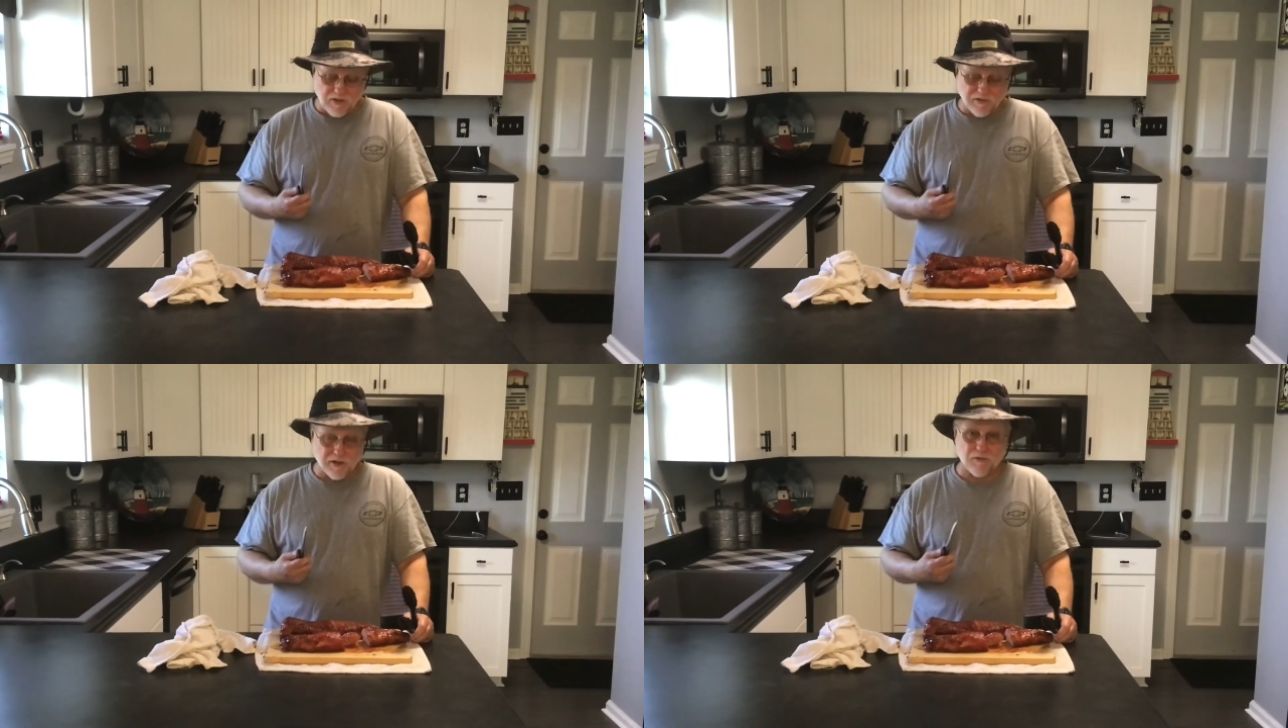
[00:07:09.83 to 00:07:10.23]

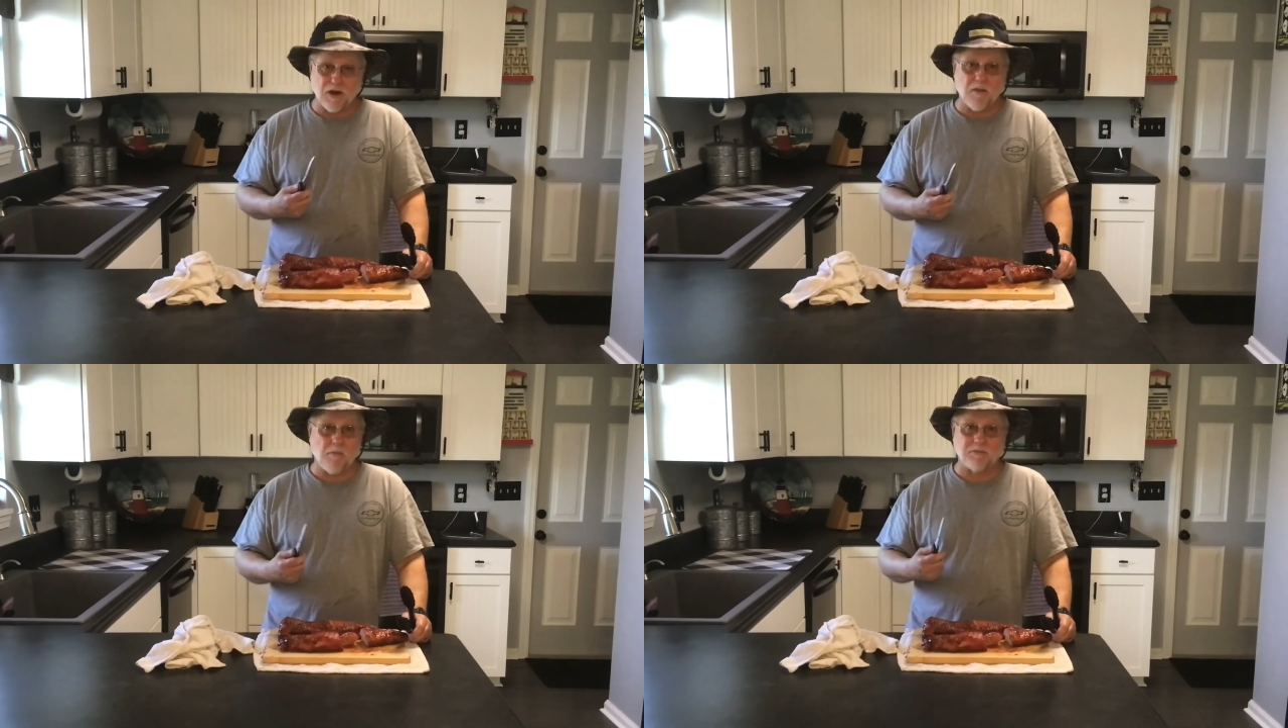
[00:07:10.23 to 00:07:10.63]
That
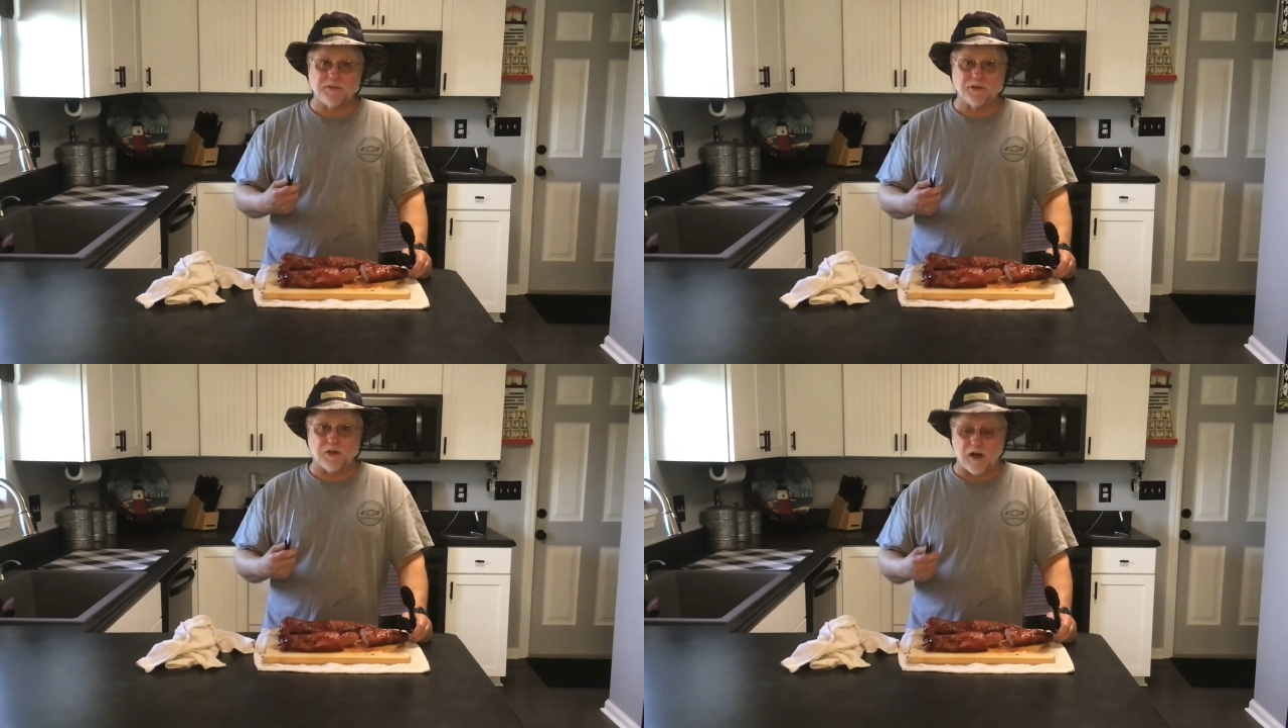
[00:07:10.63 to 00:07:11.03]
rub
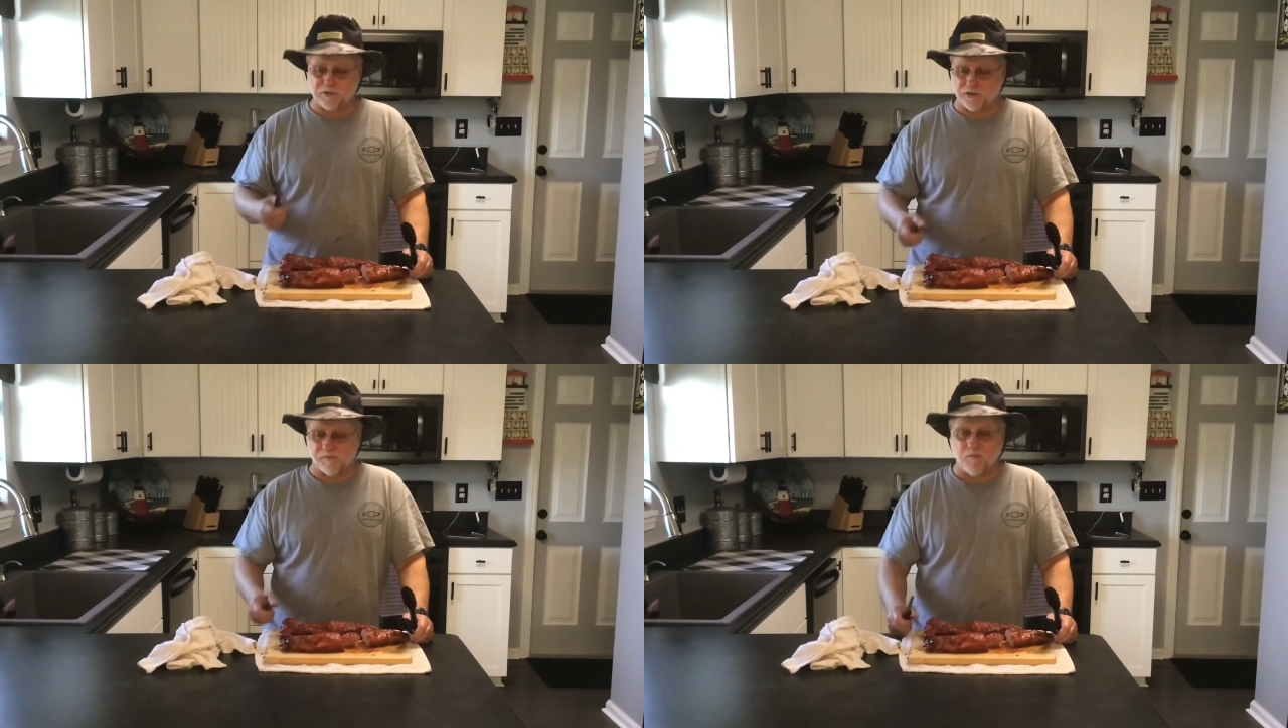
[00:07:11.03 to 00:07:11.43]
is
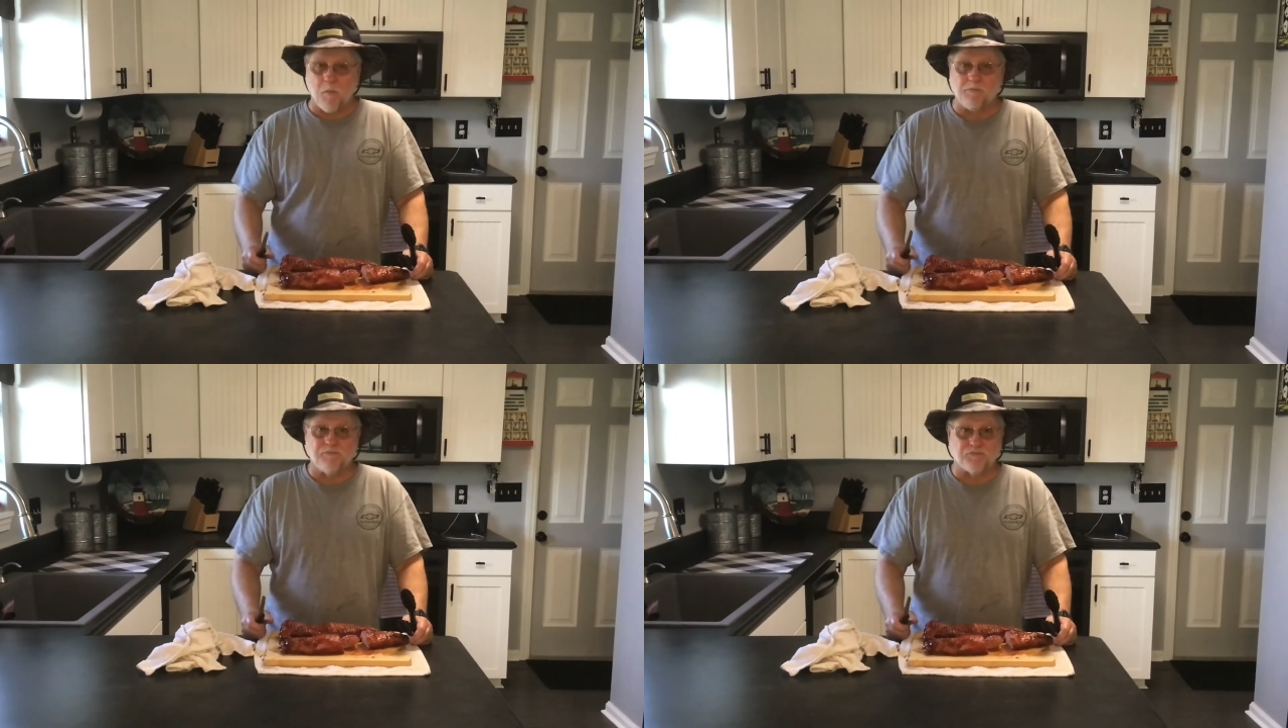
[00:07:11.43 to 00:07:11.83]
awesome.
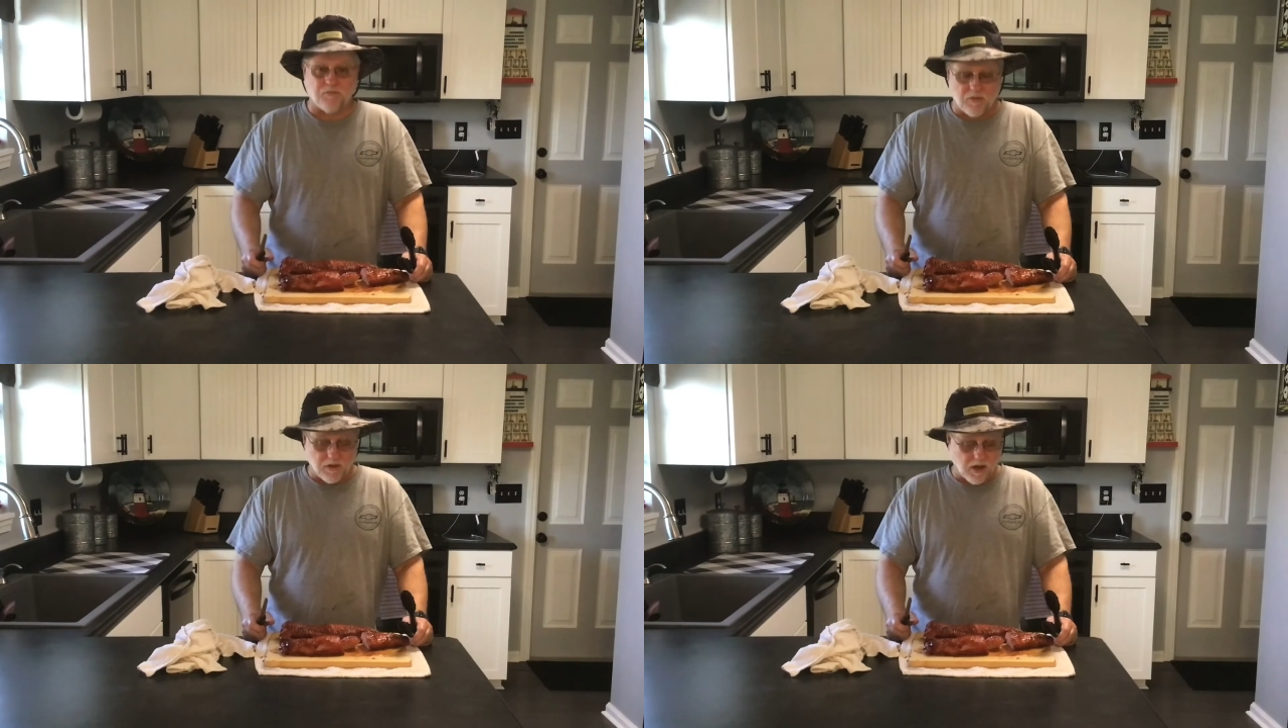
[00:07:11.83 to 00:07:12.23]

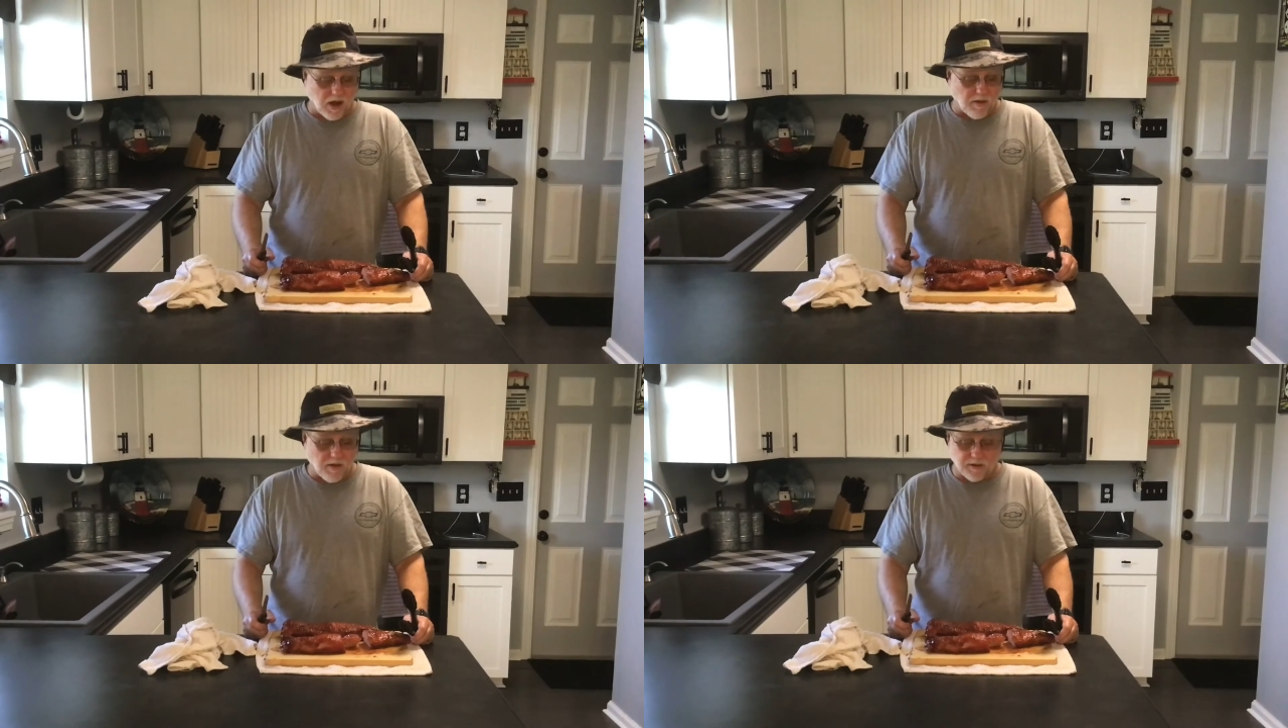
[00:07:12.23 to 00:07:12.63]

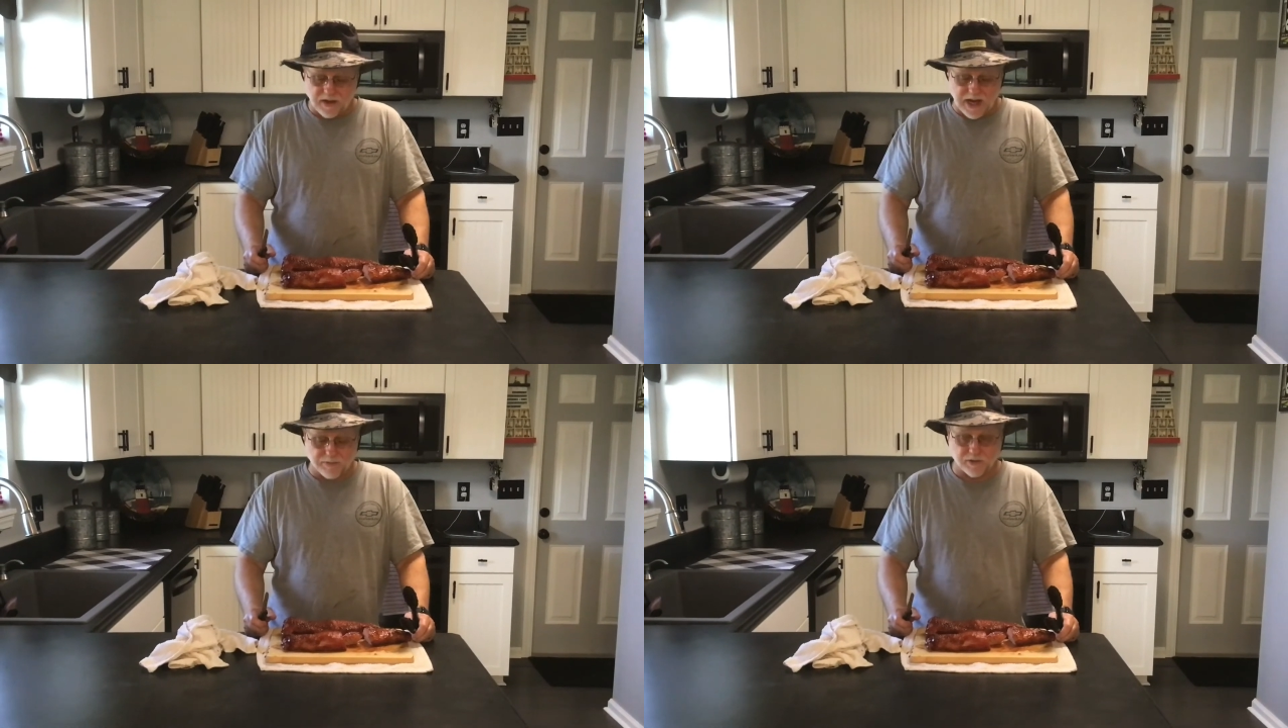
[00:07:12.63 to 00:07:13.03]

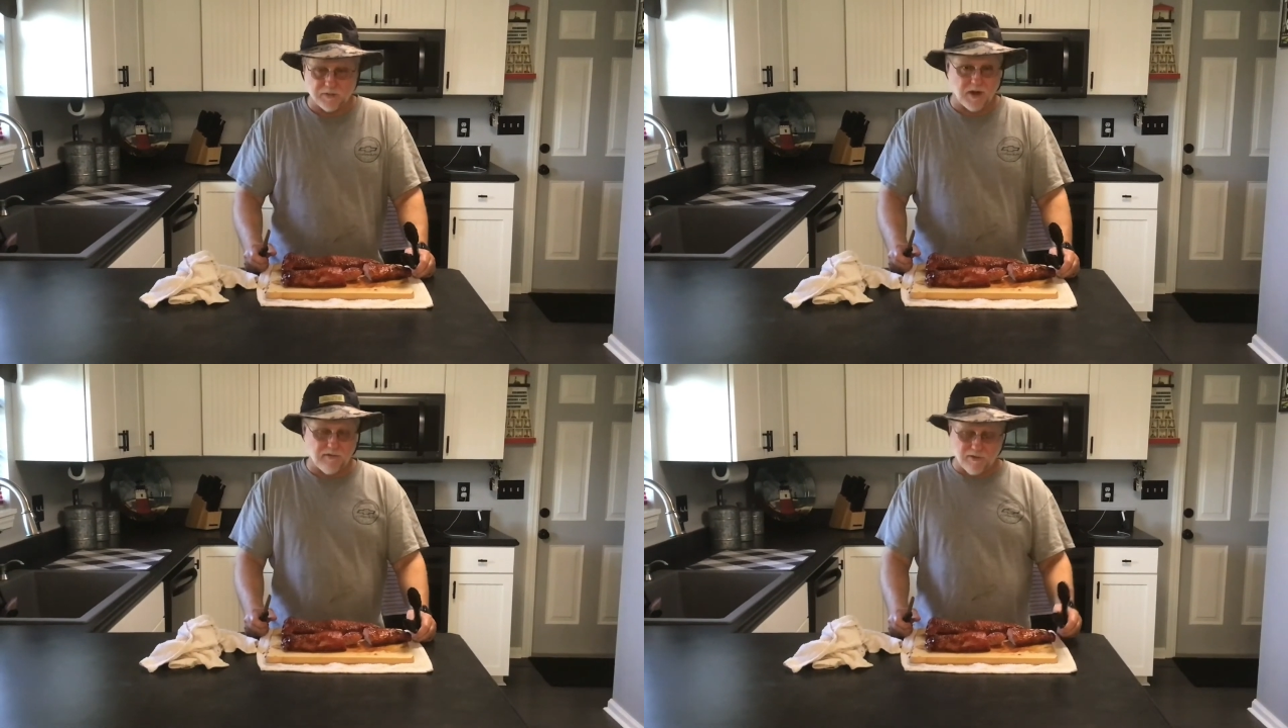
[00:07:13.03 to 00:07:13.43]
Absolutely
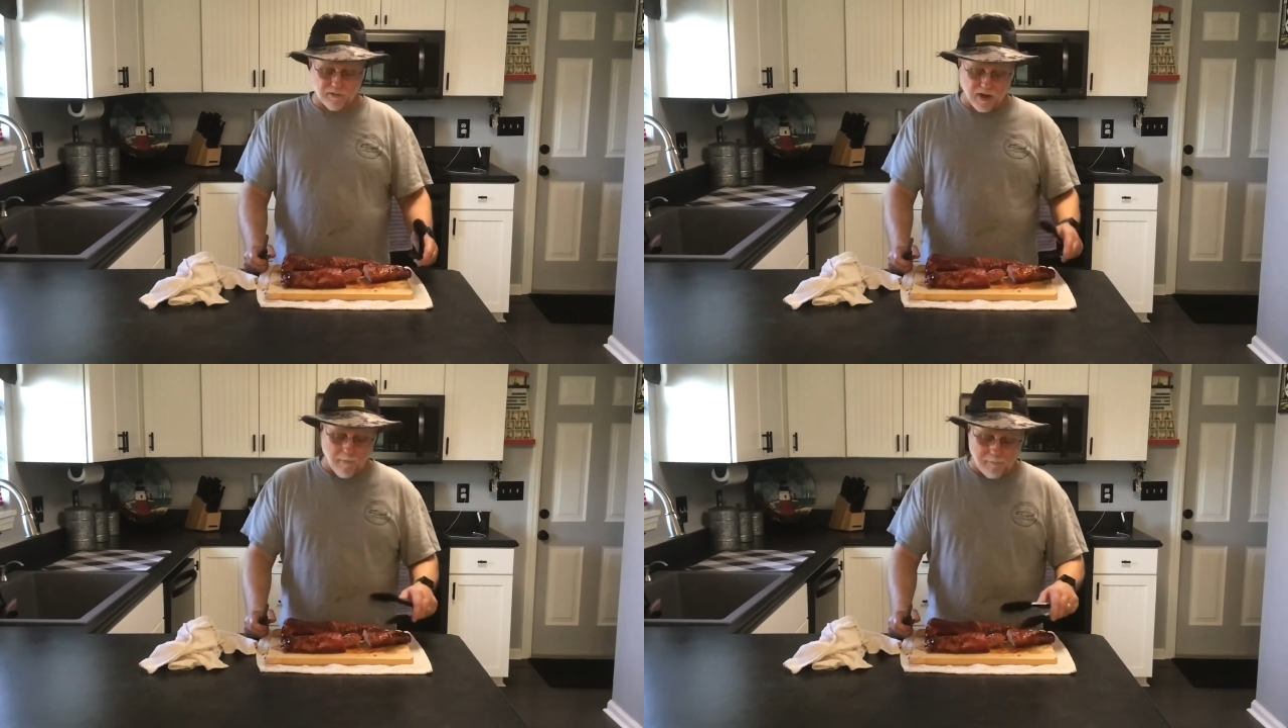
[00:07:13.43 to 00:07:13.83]
my favorite rub.